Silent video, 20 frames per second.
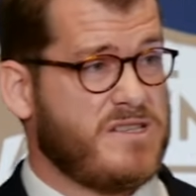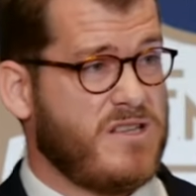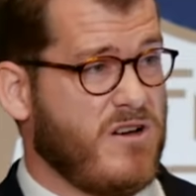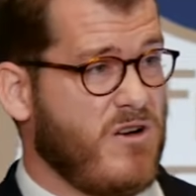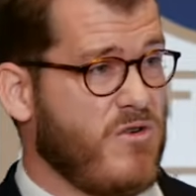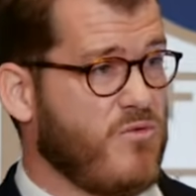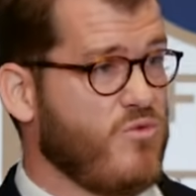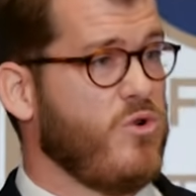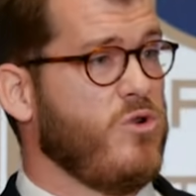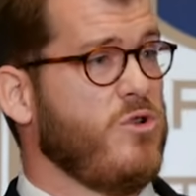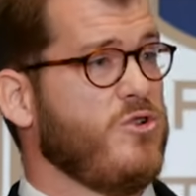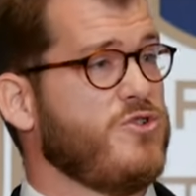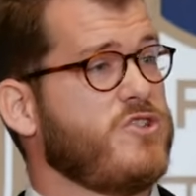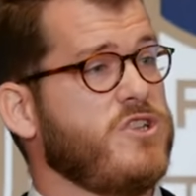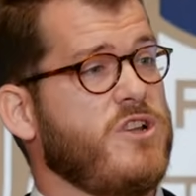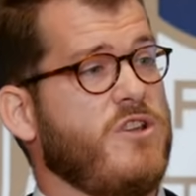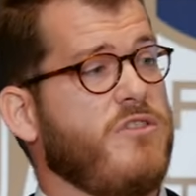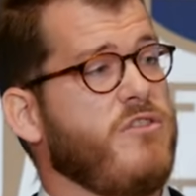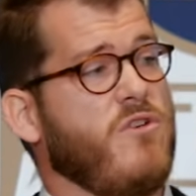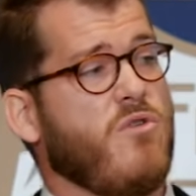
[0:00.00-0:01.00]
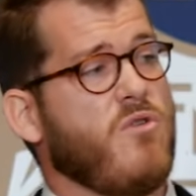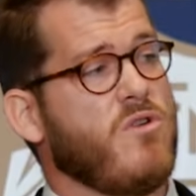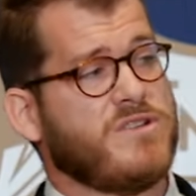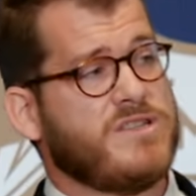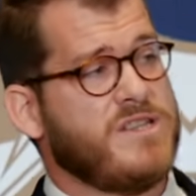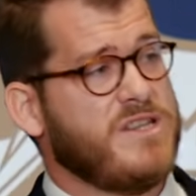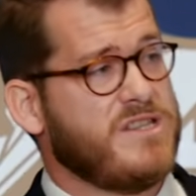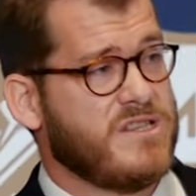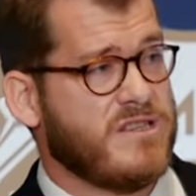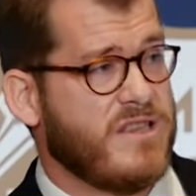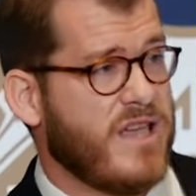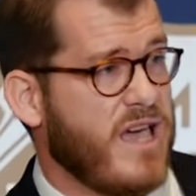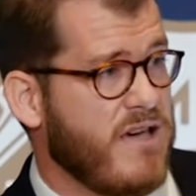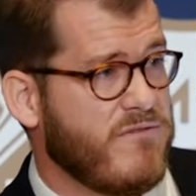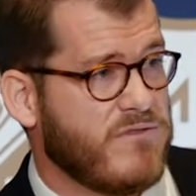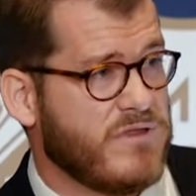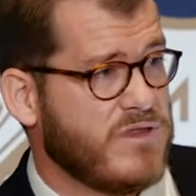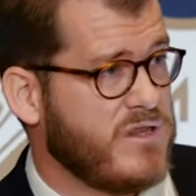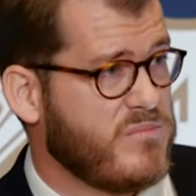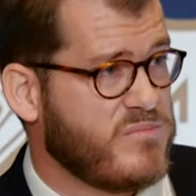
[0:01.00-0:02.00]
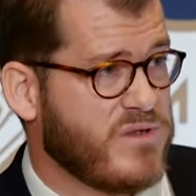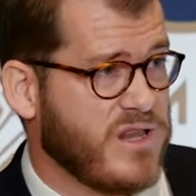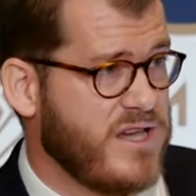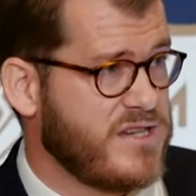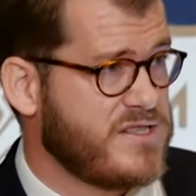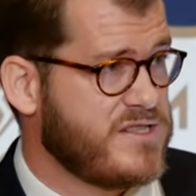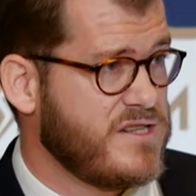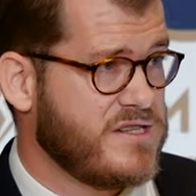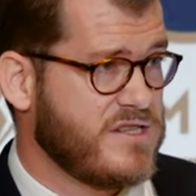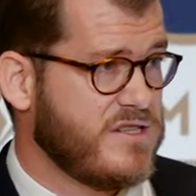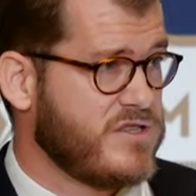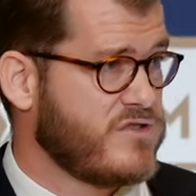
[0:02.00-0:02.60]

There are rulers and authorities in the heavenly places.